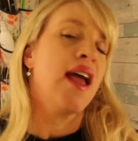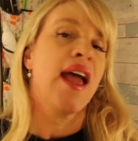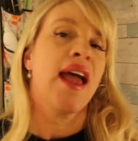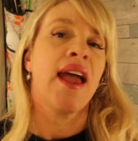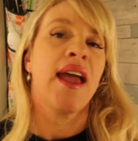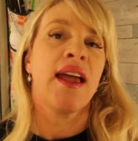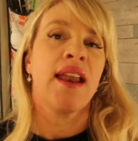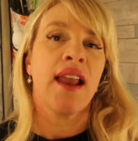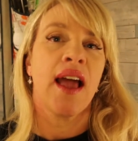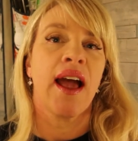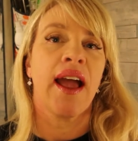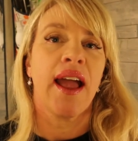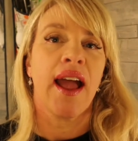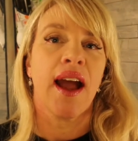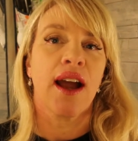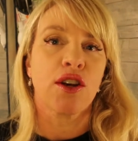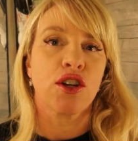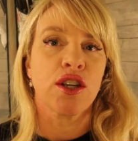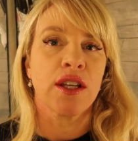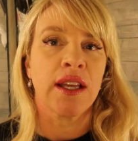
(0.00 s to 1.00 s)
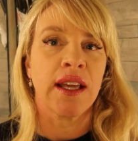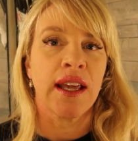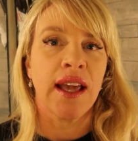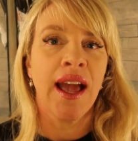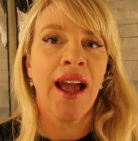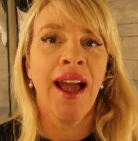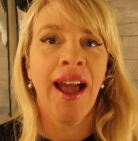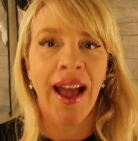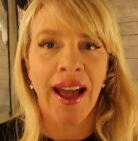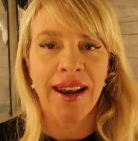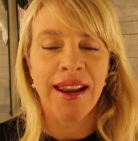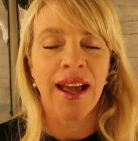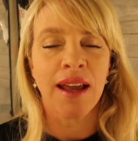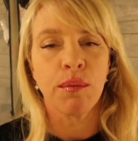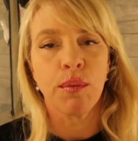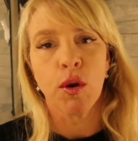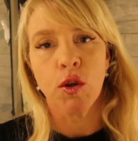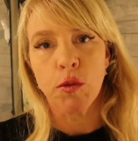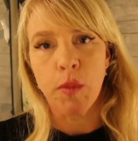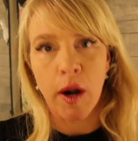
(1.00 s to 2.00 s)
And I actually
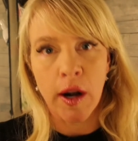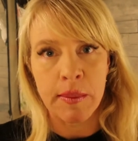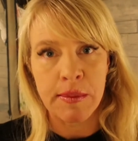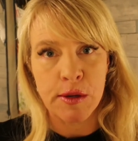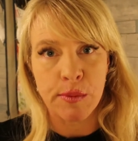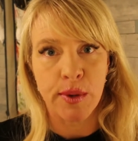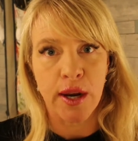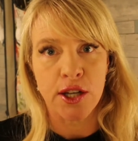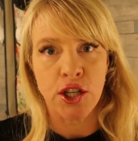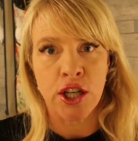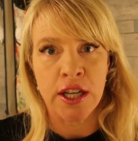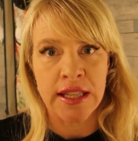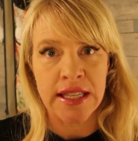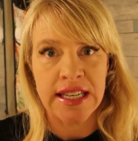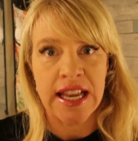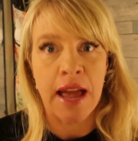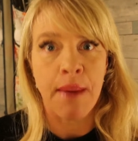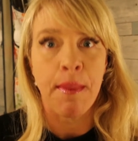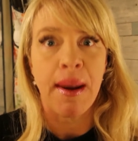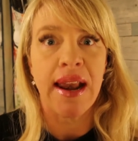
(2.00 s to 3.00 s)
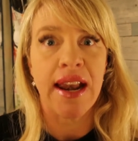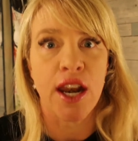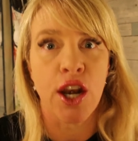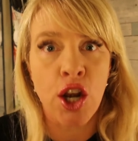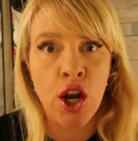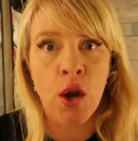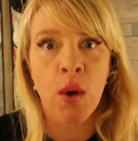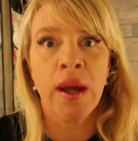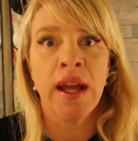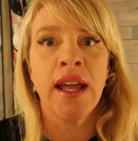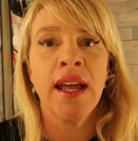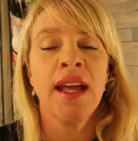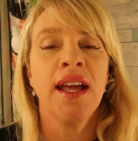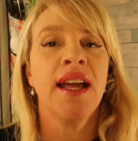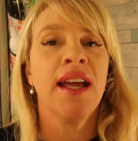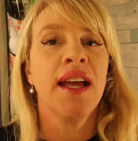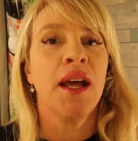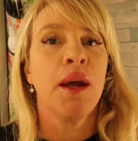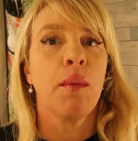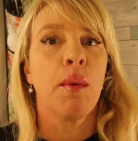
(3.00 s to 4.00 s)
had postpartum depression at the time. I didn't know it,
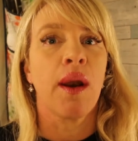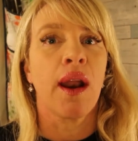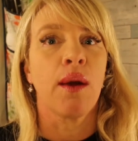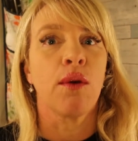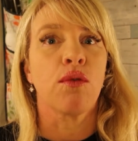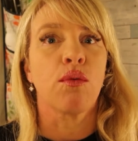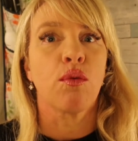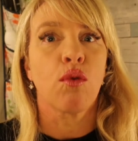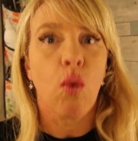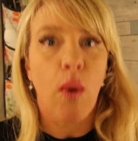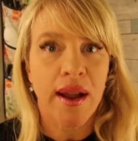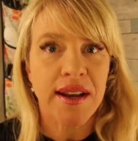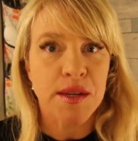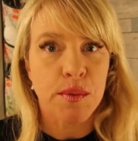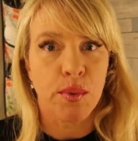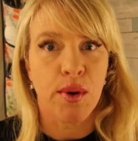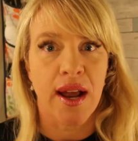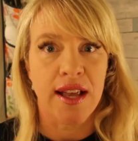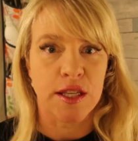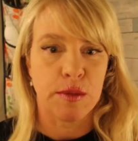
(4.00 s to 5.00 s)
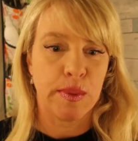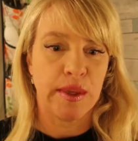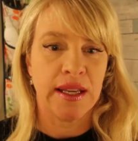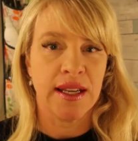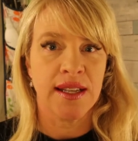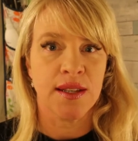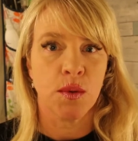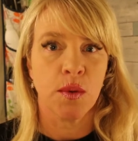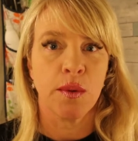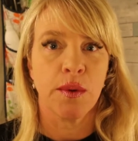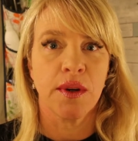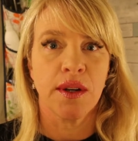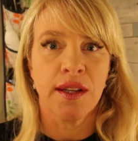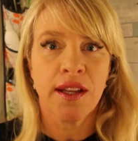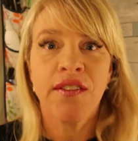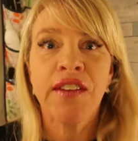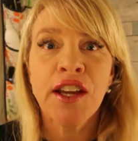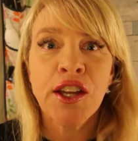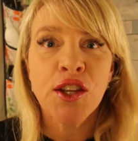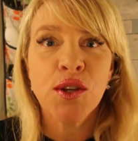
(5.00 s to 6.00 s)
but I was quite depressed because we were
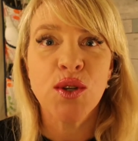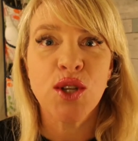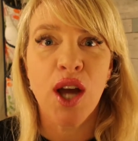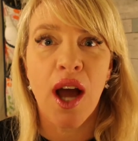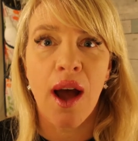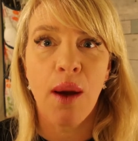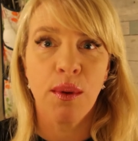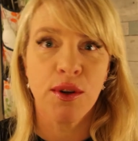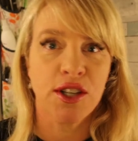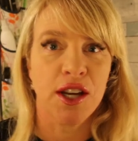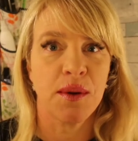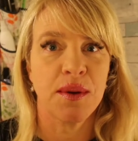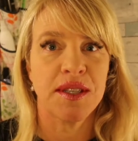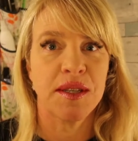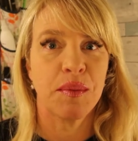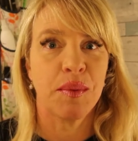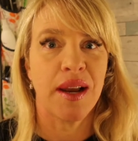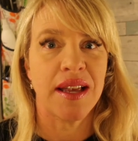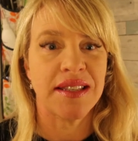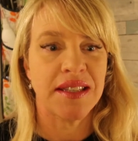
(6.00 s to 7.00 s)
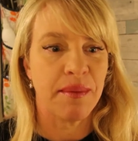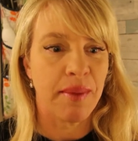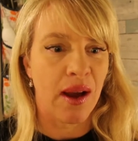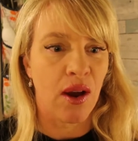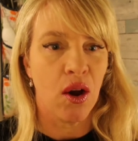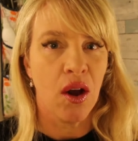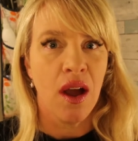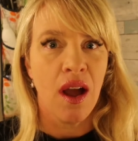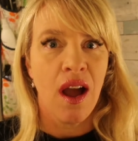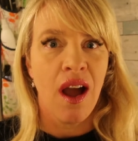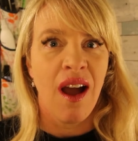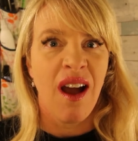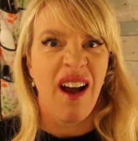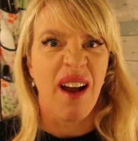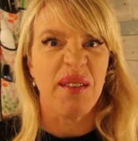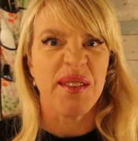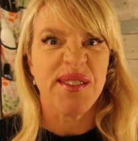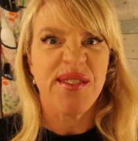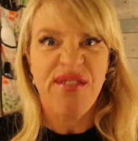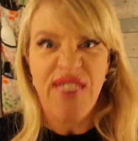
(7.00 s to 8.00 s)
living in Utah, which I was depressed about.
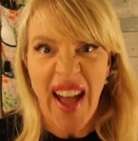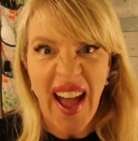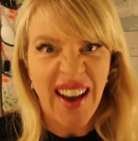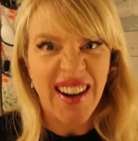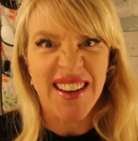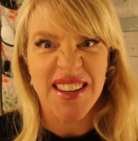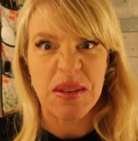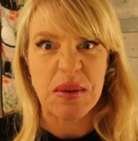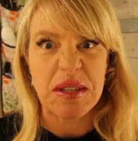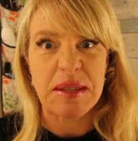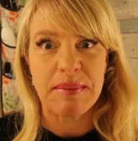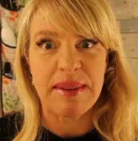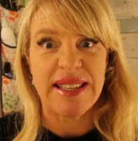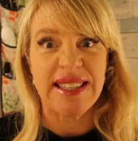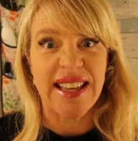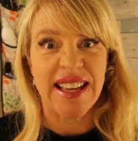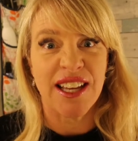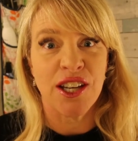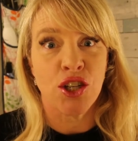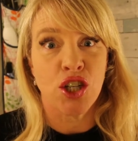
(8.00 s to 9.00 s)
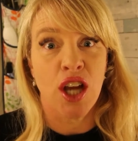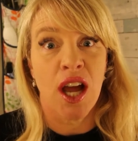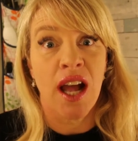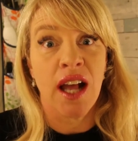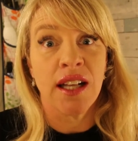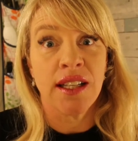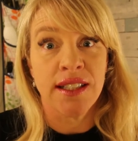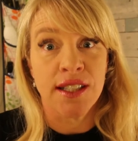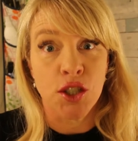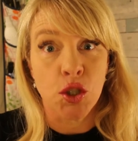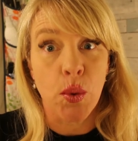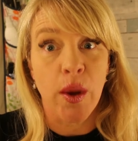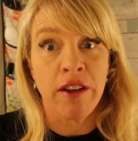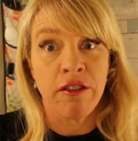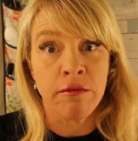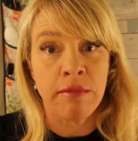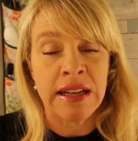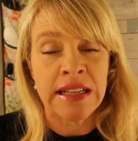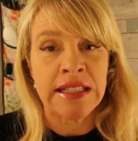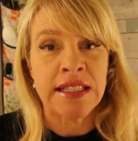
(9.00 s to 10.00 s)
I was fat because it was my second child in
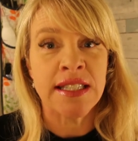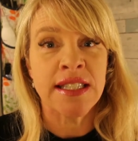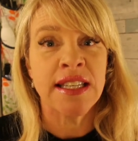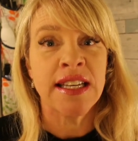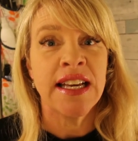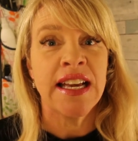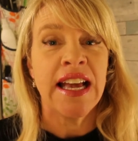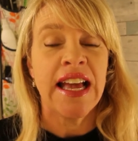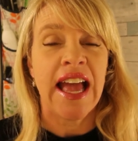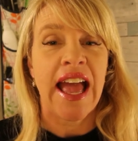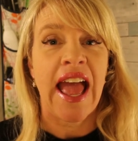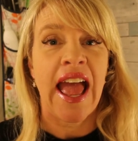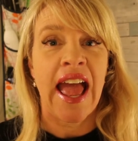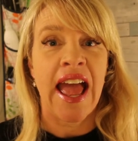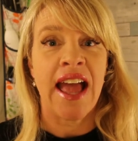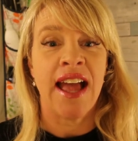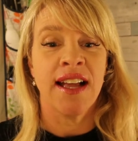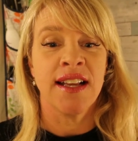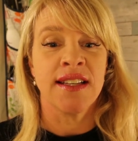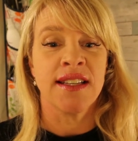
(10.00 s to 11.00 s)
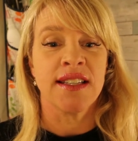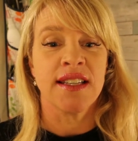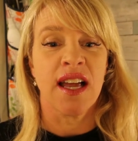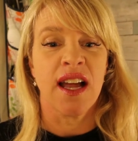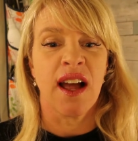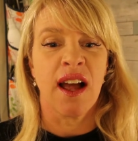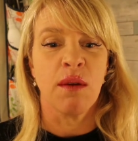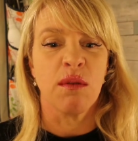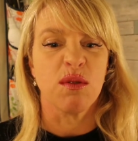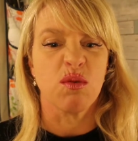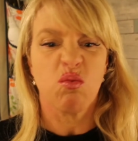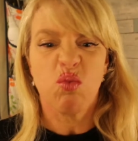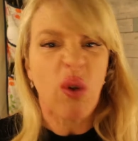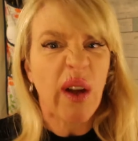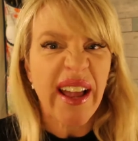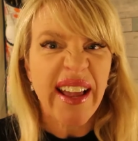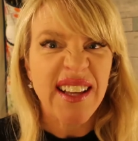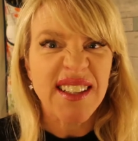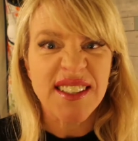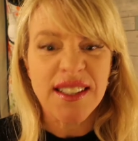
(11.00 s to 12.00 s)
12 months. And I was
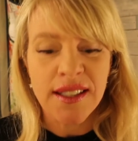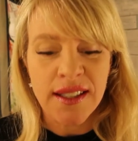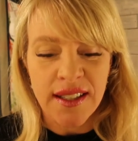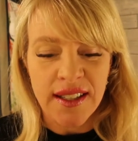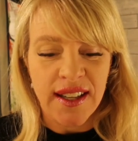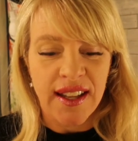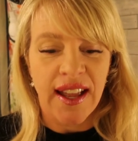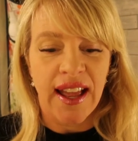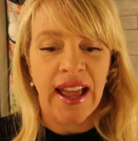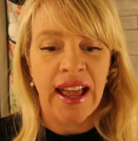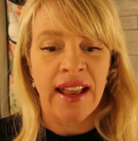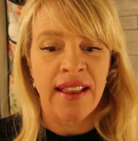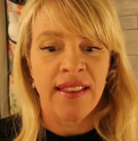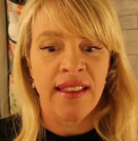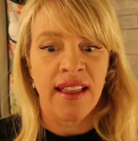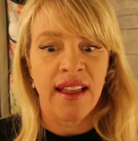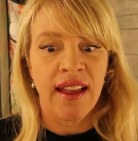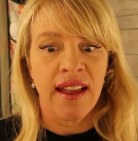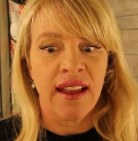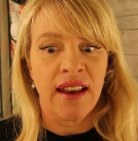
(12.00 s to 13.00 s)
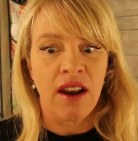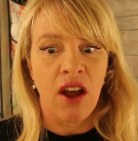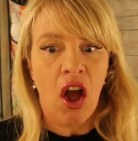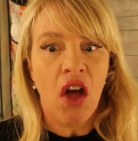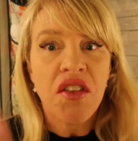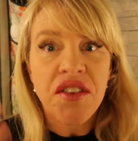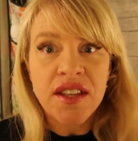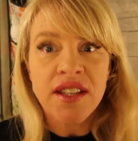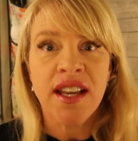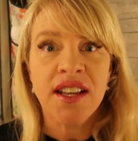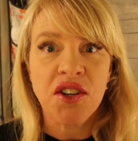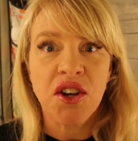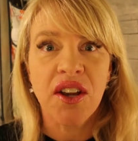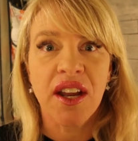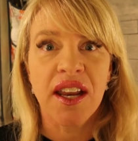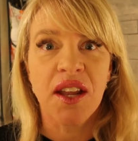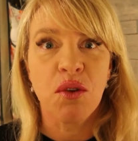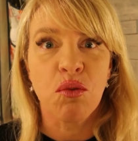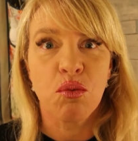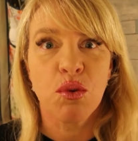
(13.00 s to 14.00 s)
white. And then all of a sudden I
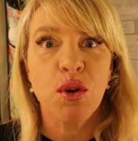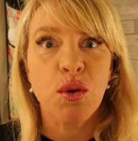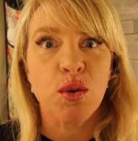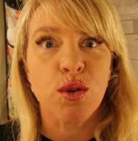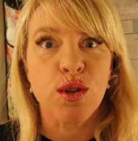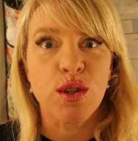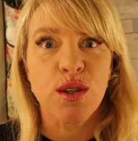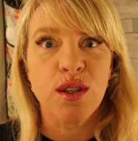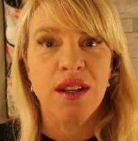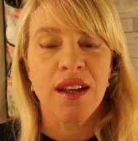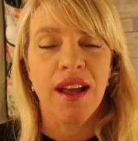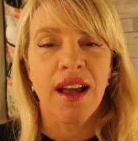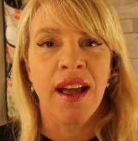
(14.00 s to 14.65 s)
started getting roots,